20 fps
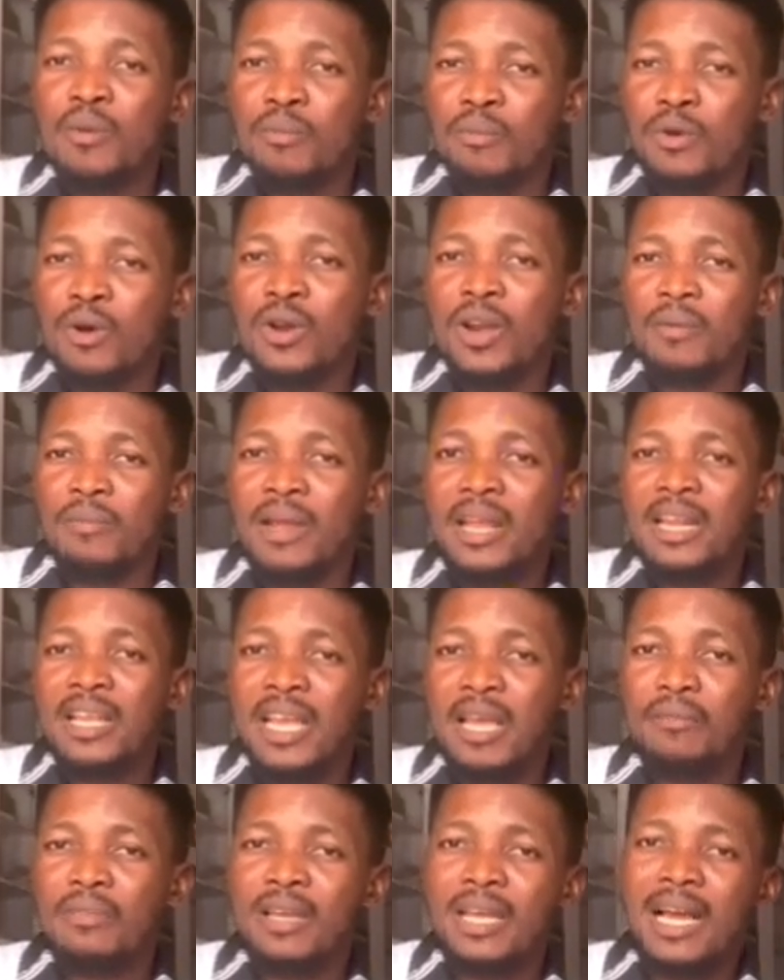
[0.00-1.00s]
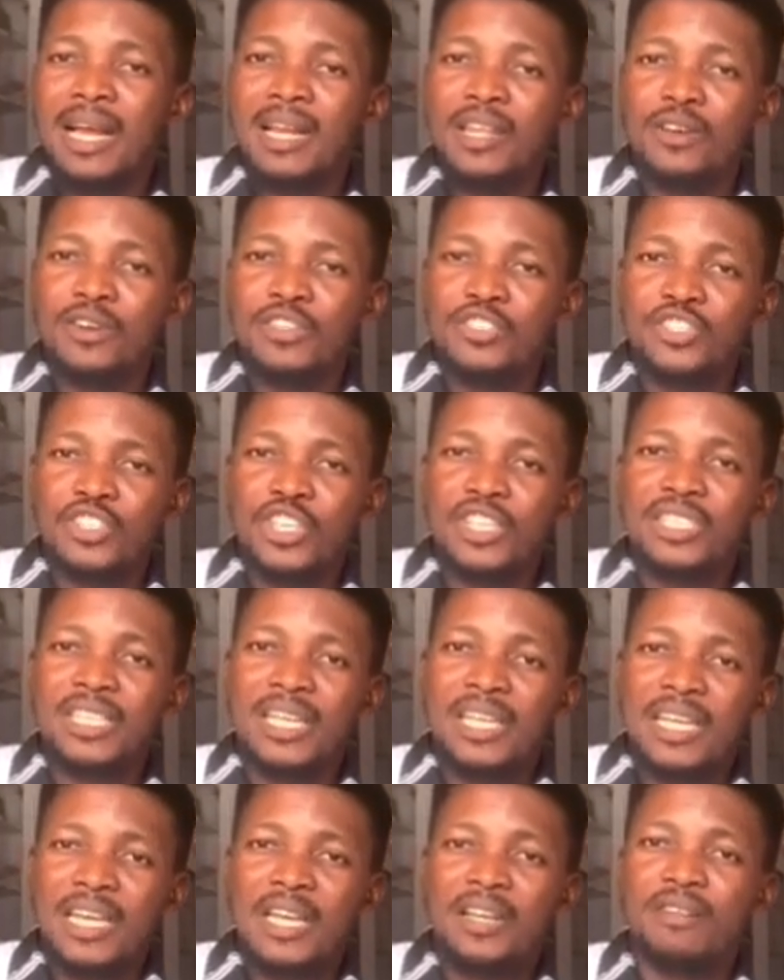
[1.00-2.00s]
but remain chemically unchanged
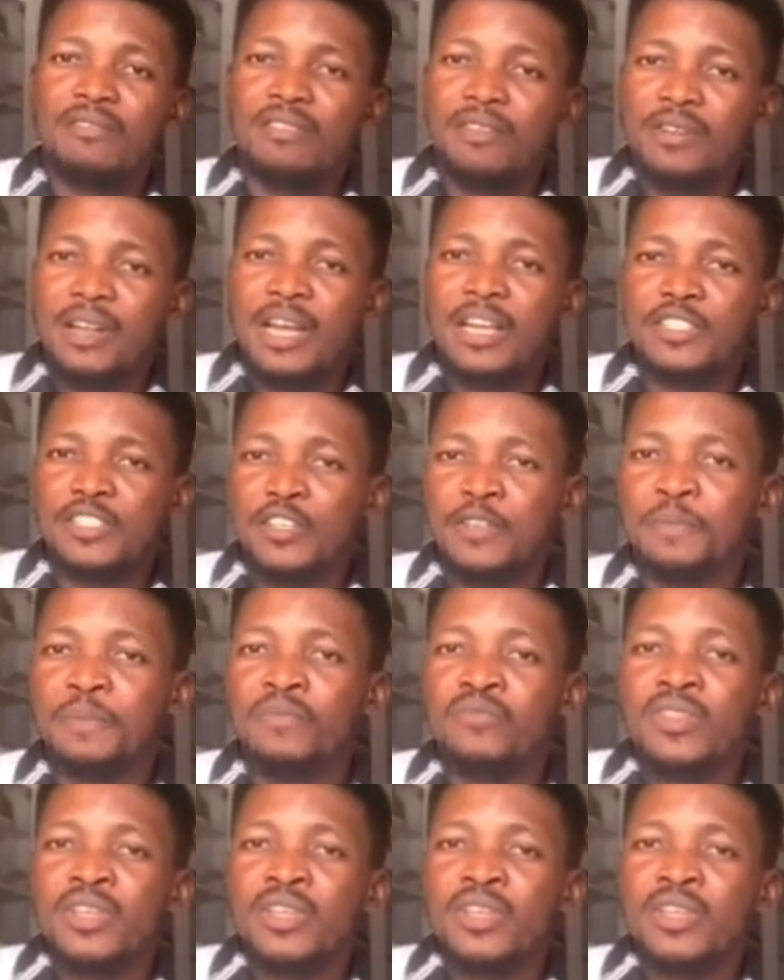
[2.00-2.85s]
at the end of the reaction.